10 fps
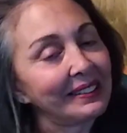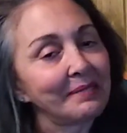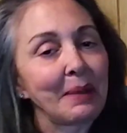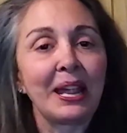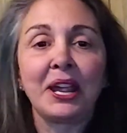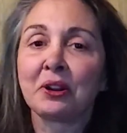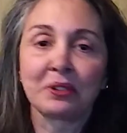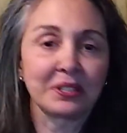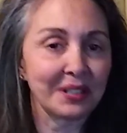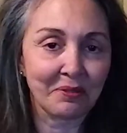My hair
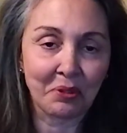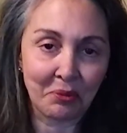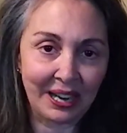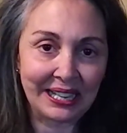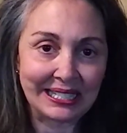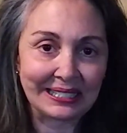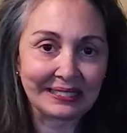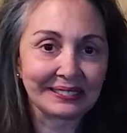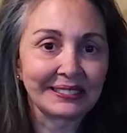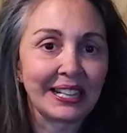is never right.
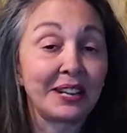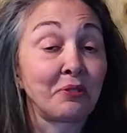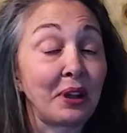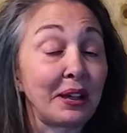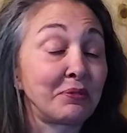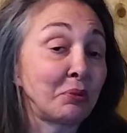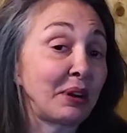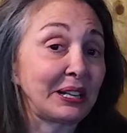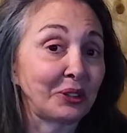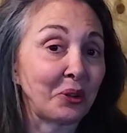I never have the
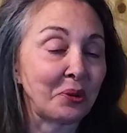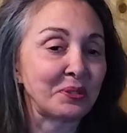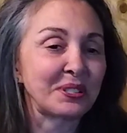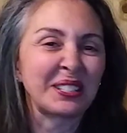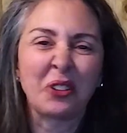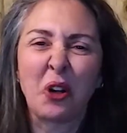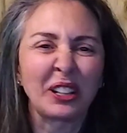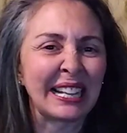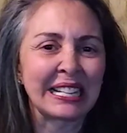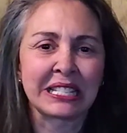right clothes. All
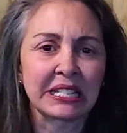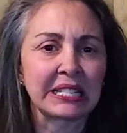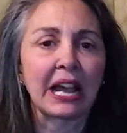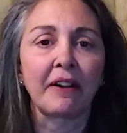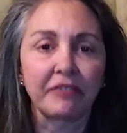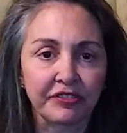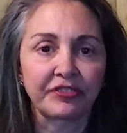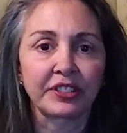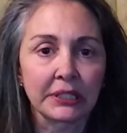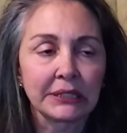that
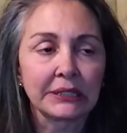stuff.